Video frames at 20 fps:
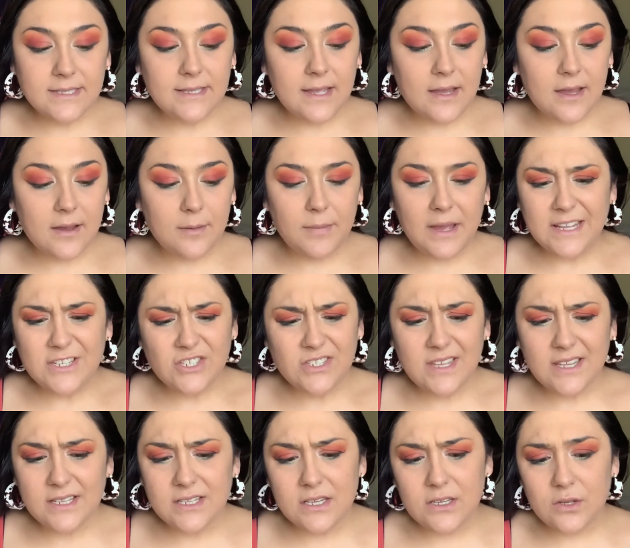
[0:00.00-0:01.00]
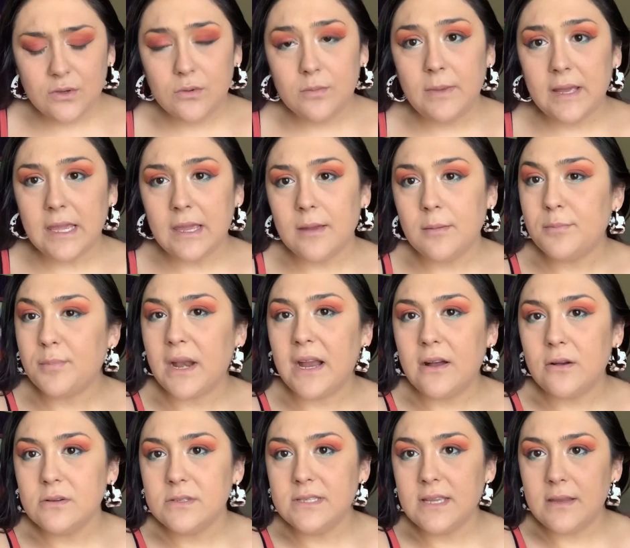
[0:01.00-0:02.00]
I just like to do my
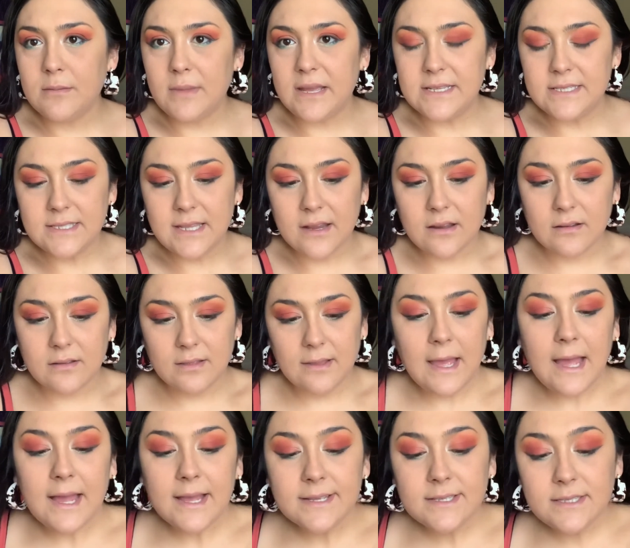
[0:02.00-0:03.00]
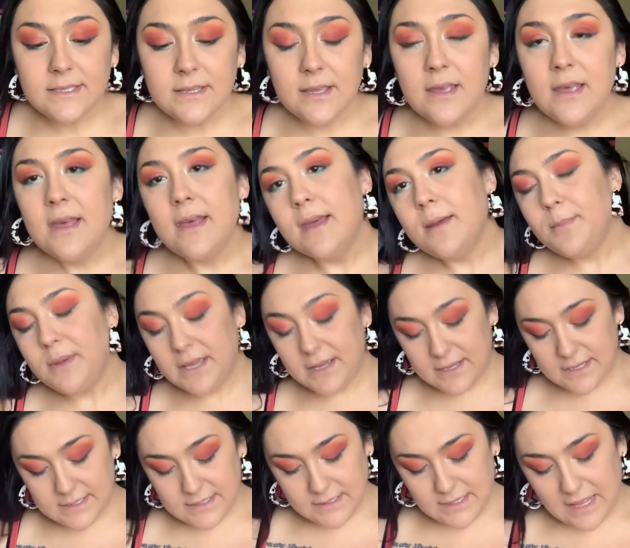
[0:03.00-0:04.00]
brows and mascara last
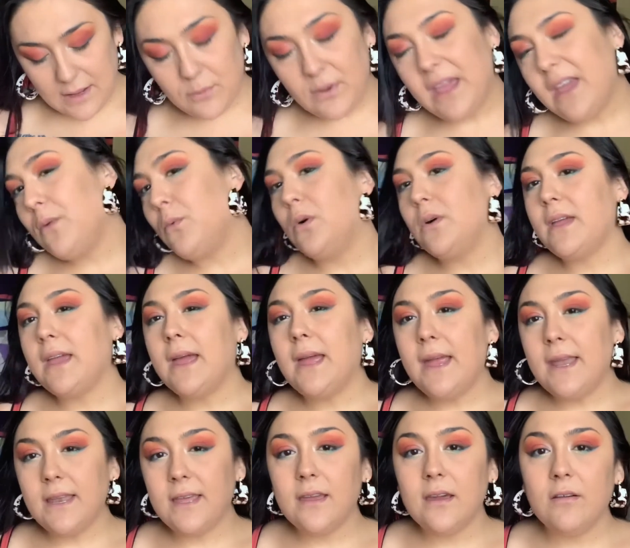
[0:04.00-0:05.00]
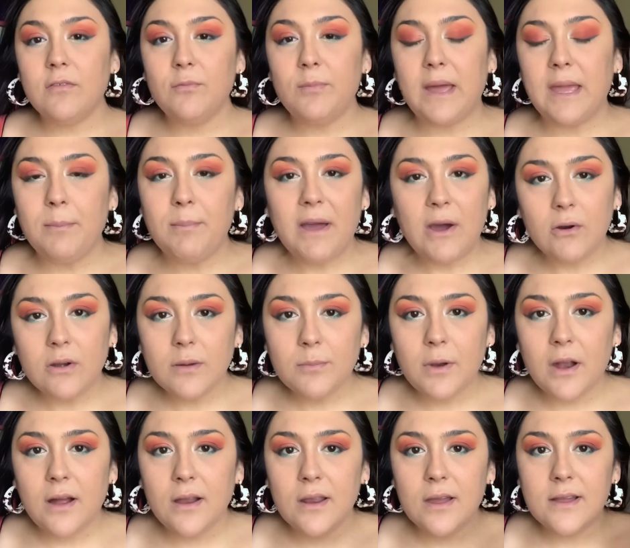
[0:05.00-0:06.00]
because that way I won't get any of my powder
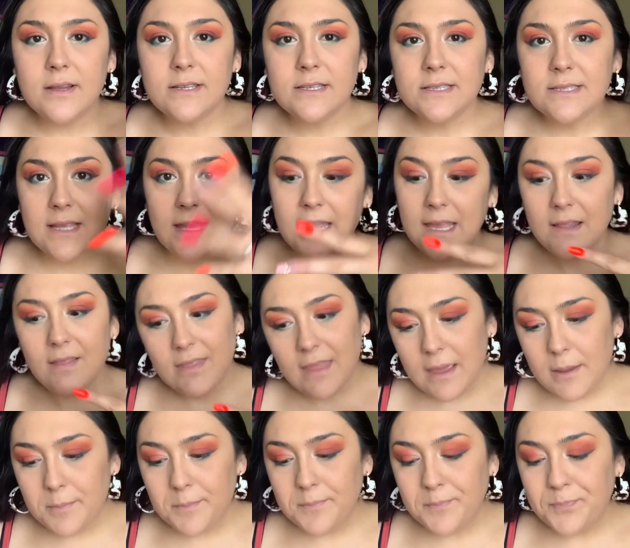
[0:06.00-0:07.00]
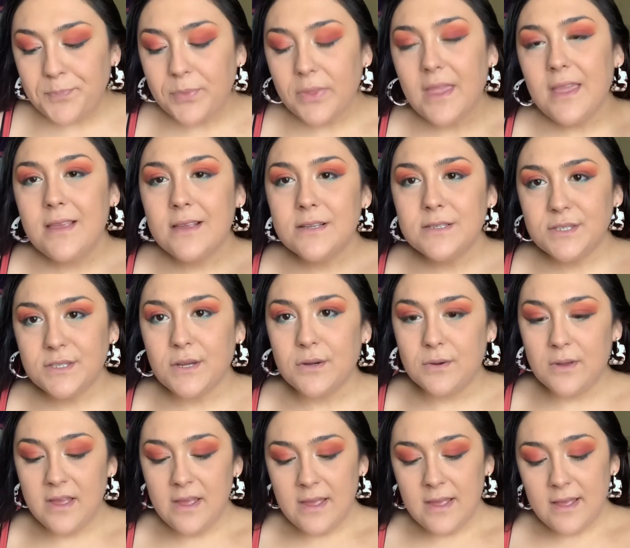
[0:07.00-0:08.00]
products in them. So
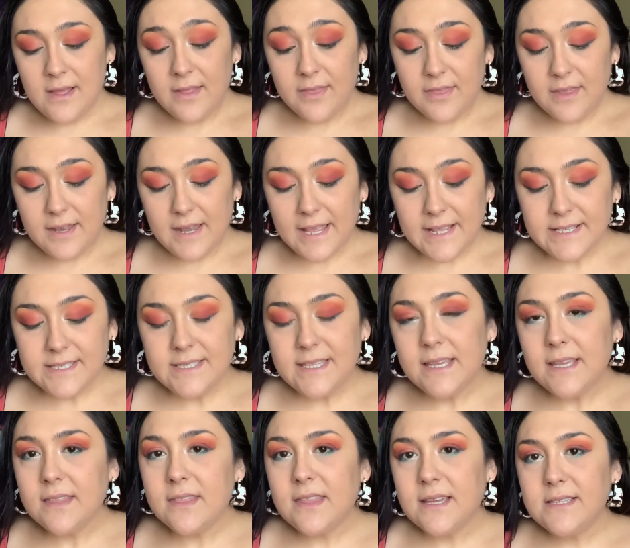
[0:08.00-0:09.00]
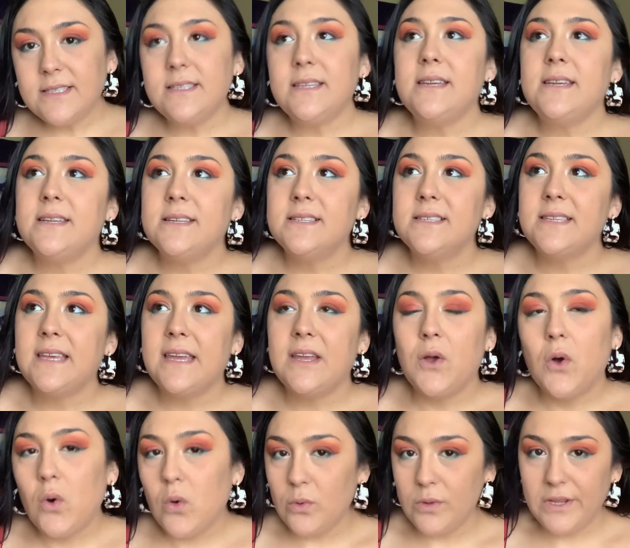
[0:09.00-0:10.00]
the next thing, this is like
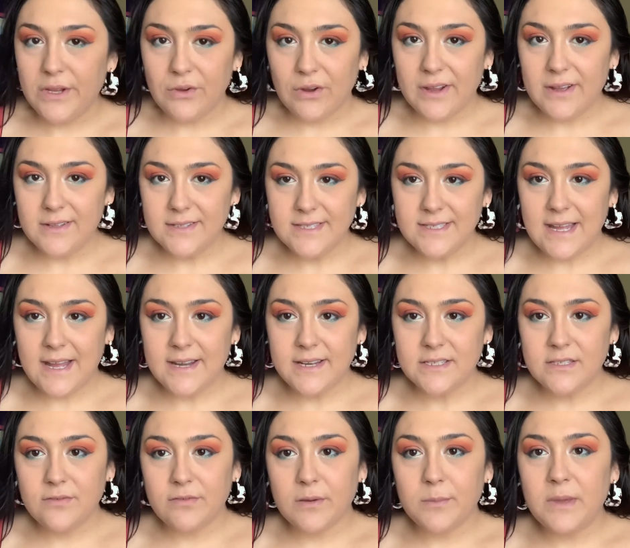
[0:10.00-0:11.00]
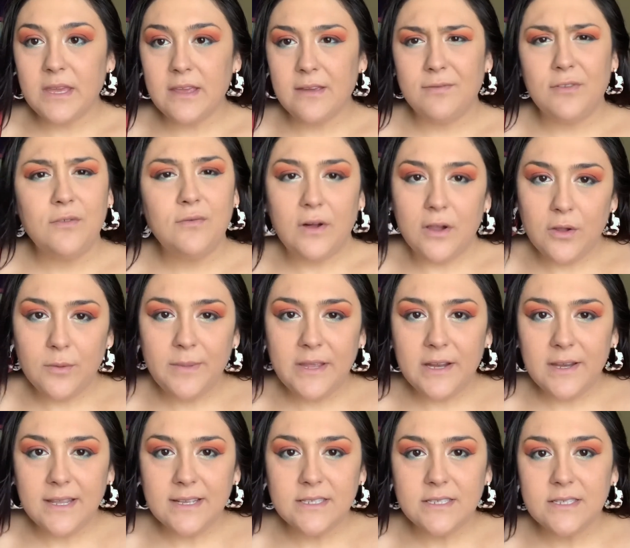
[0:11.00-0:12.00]
holy grail status for me. If you follow me
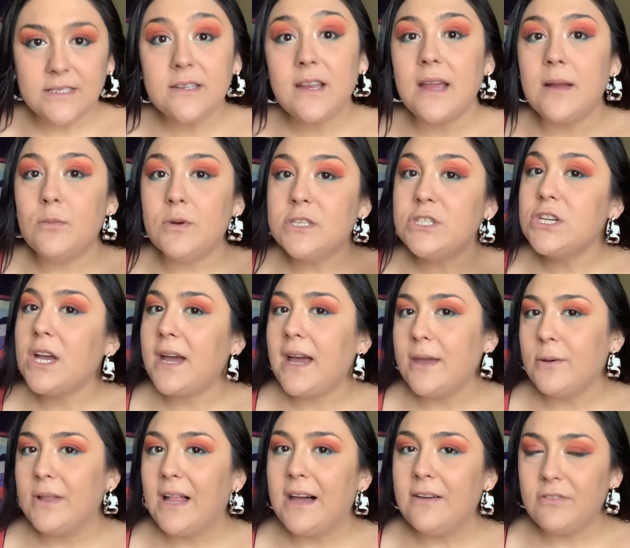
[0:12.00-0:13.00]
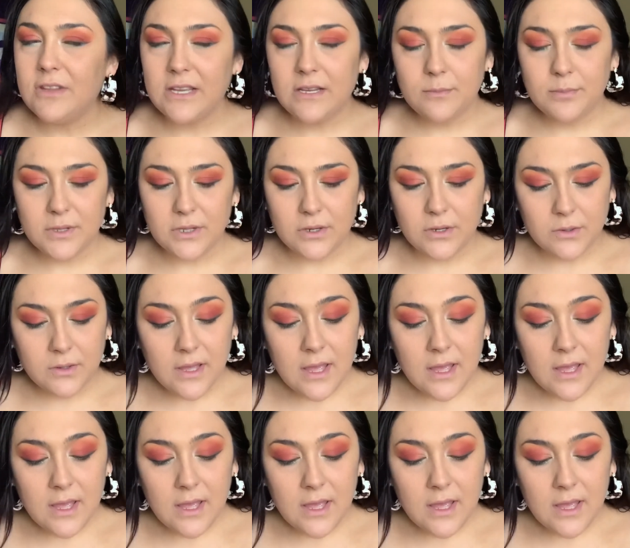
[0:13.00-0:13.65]
on Instagram, which I will have linked below,